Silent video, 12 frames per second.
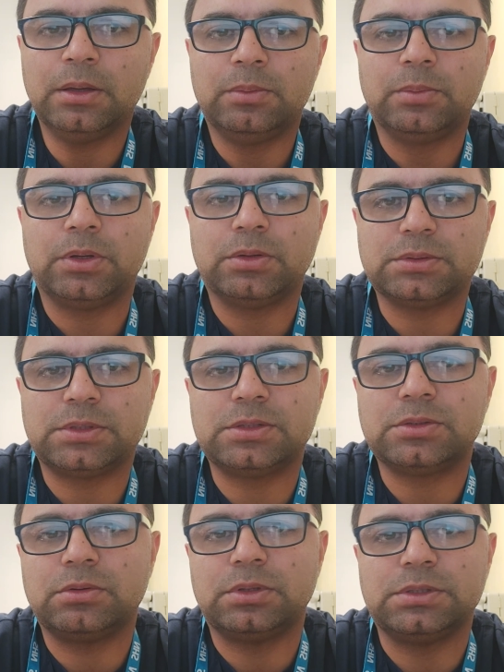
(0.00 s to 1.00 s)
Because this
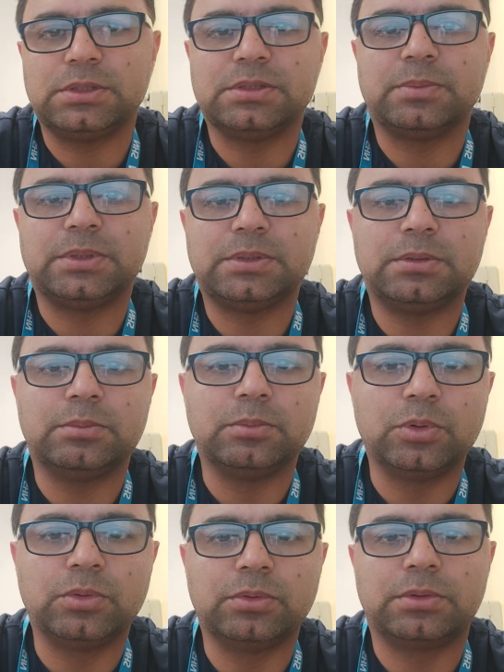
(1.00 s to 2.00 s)
knowledge is a bit
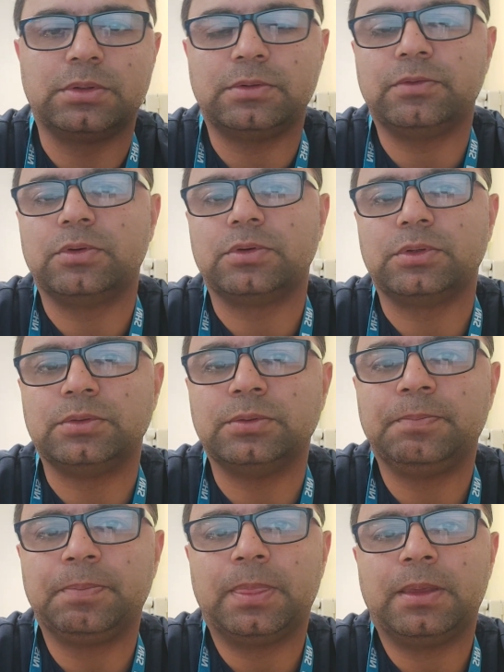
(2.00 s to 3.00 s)
more for you
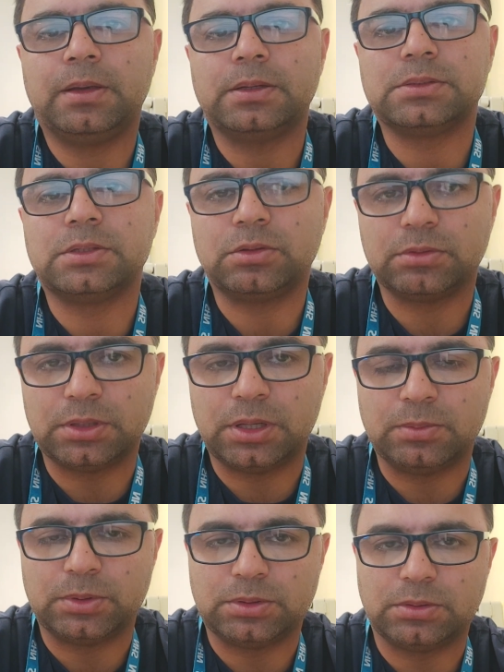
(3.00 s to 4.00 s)
as a
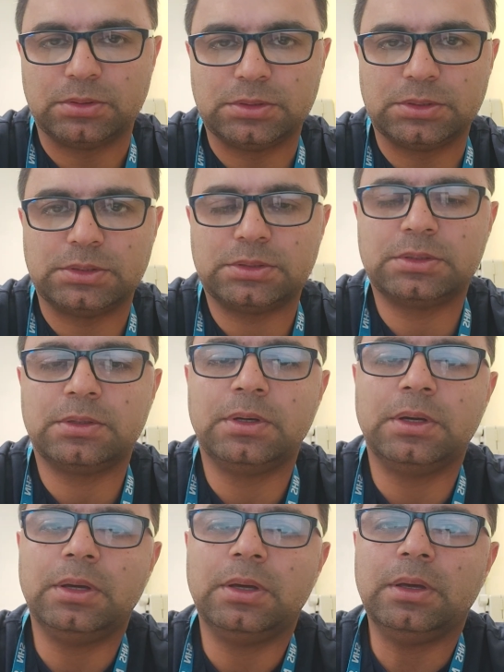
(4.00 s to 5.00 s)
non-hematologist.
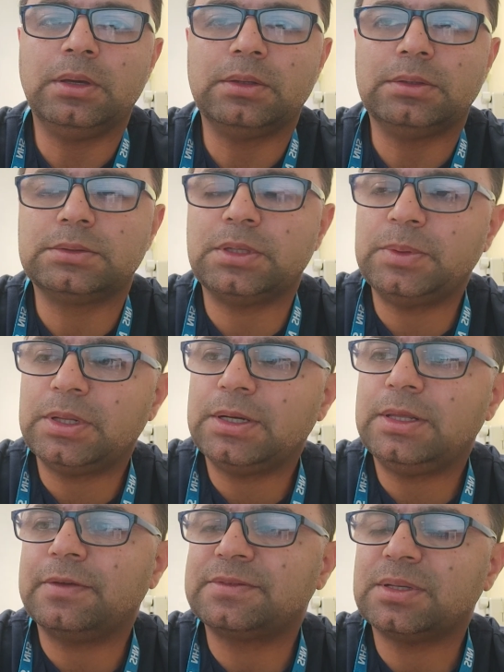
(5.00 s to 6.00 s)

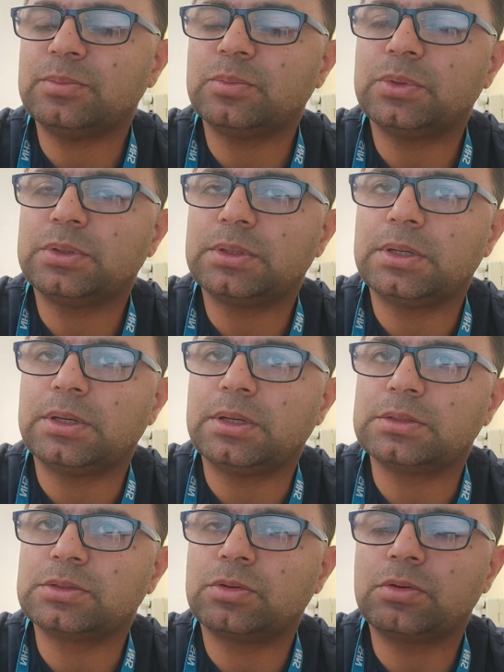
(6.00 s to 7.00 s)
Similarly, if someone
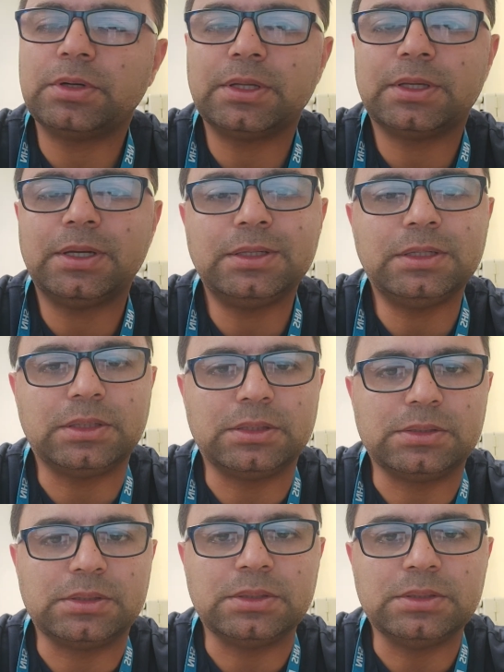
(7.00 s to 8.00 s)
has chronic kidney
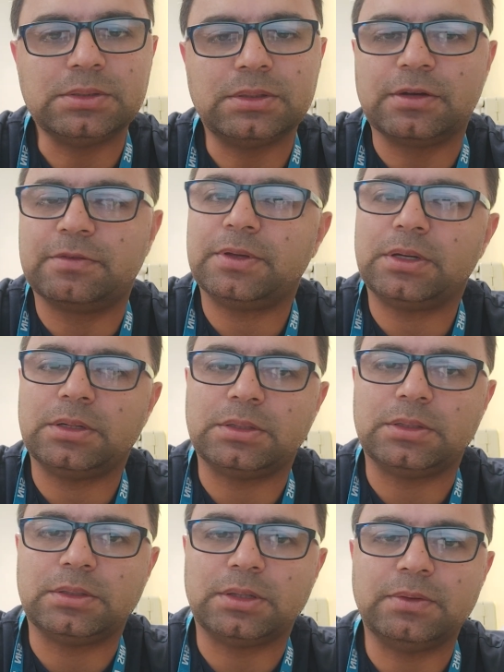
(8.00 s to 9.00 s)
disease, their
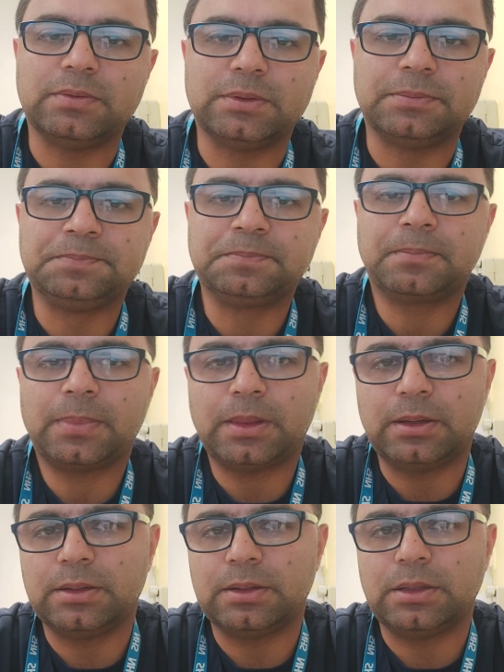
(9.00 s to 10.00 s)
ferritin level
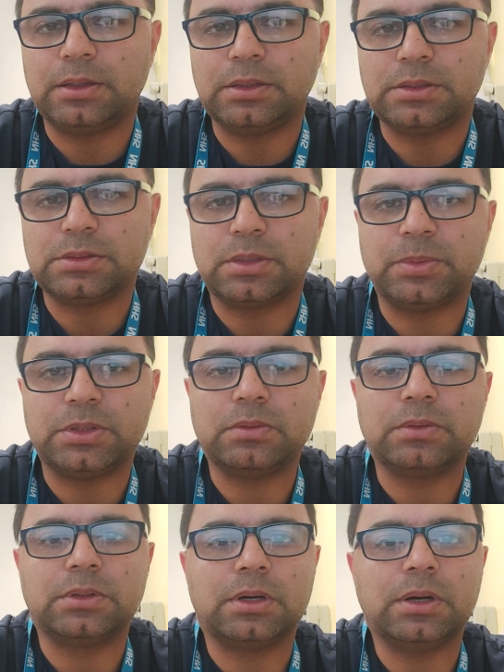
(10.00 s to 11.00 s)
is a bit
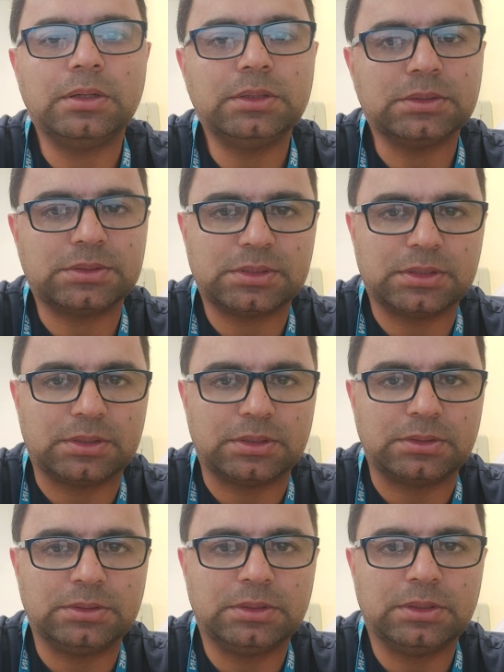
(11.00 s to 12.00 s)
on higher
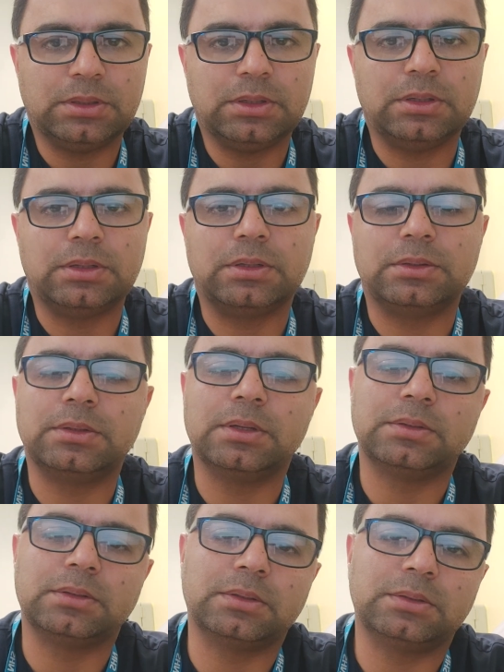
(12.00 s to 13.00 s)
side
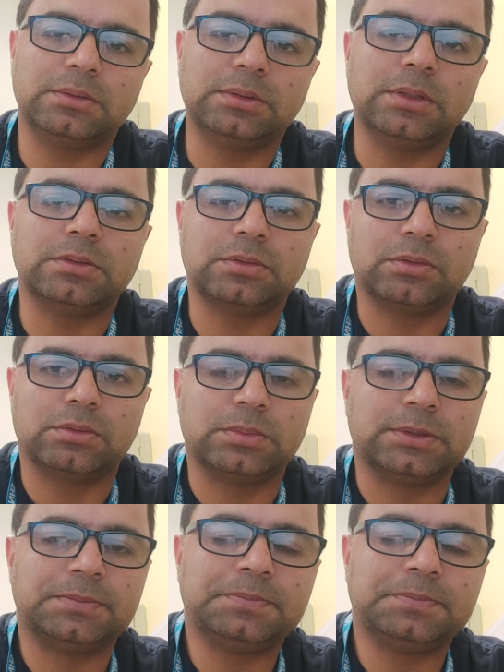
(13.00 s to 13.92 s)
than normal.